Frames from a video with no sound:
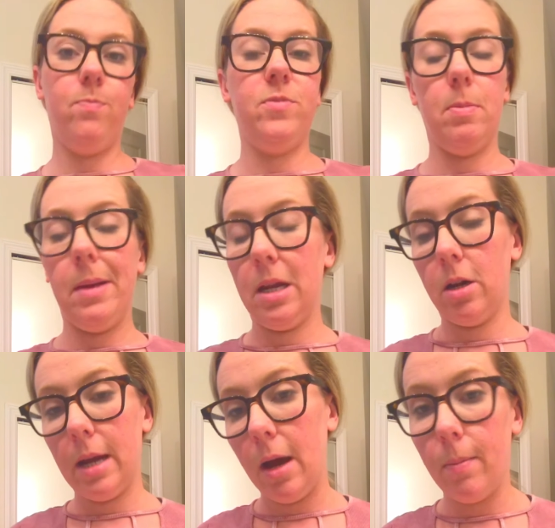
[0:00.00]
depending
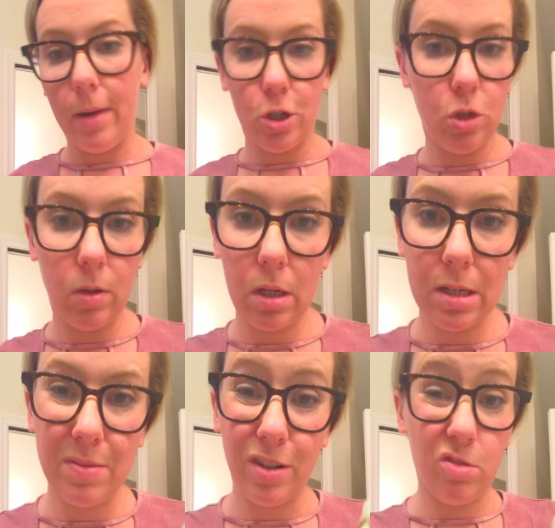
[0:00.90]
on how much you want it to
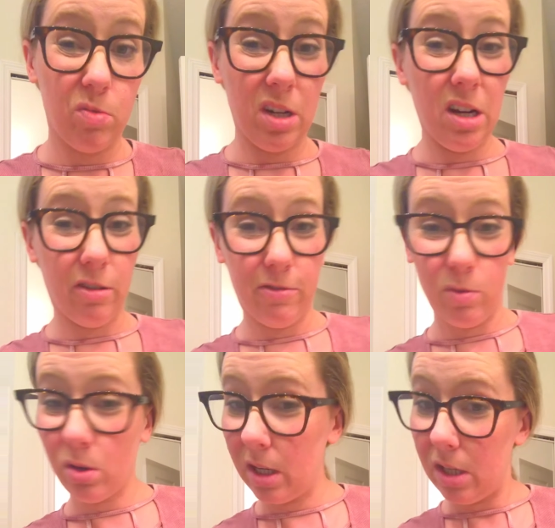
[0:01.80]
smell, 20 to
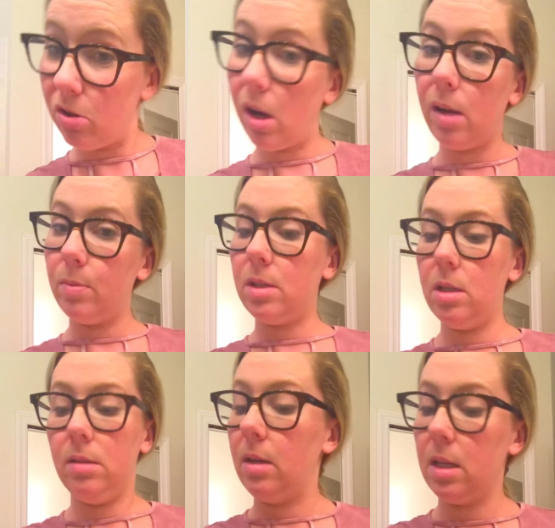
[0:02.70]
40 drops,
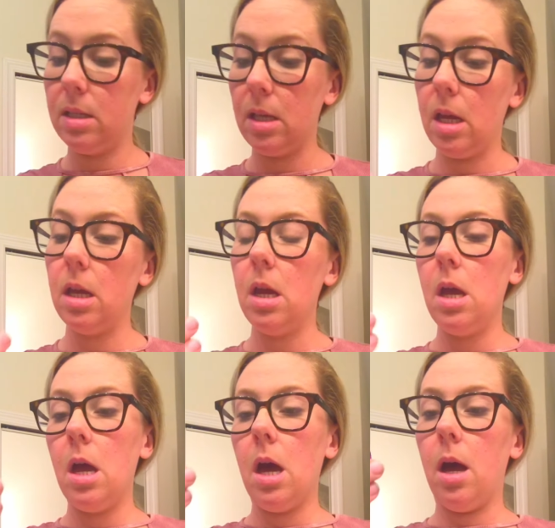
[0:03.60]
I'd say.
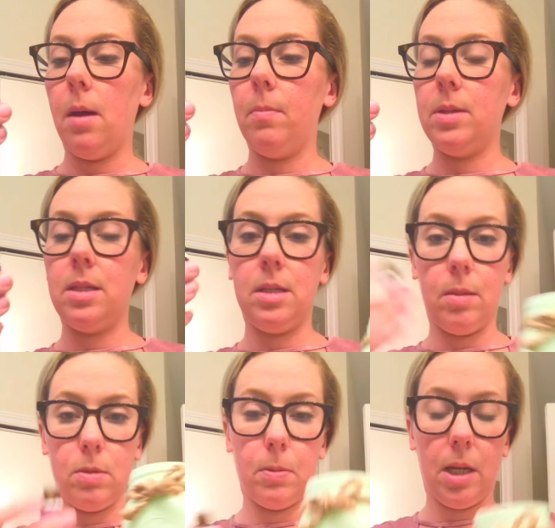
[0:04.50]
But since
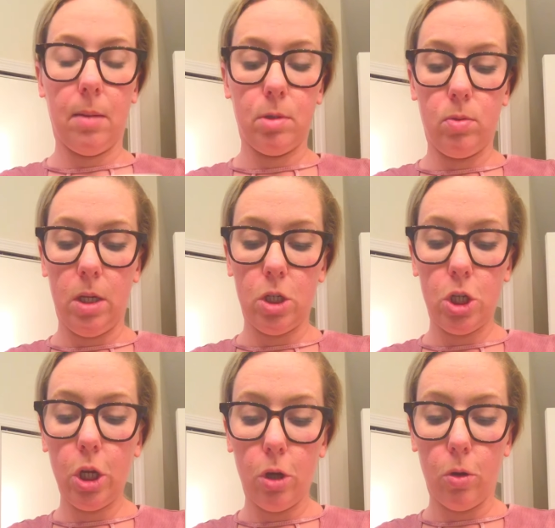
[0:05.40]
I'm splitting it between
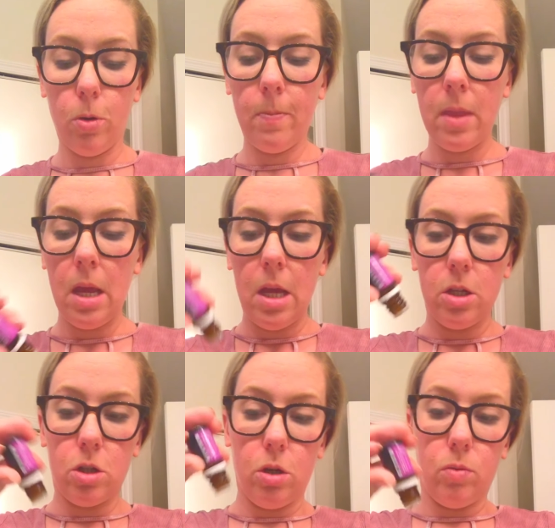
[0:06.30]
two,
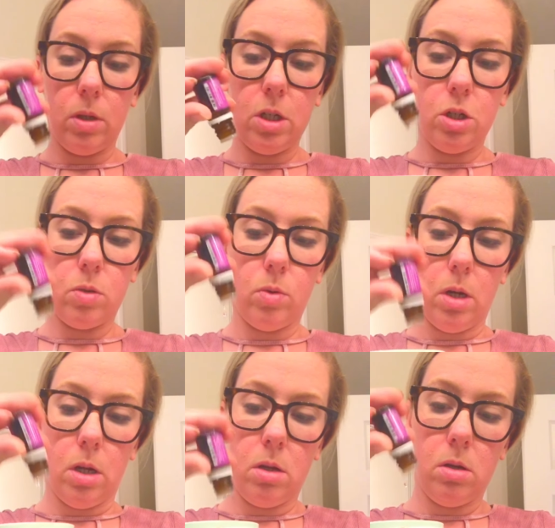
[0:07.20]
so you really just wanna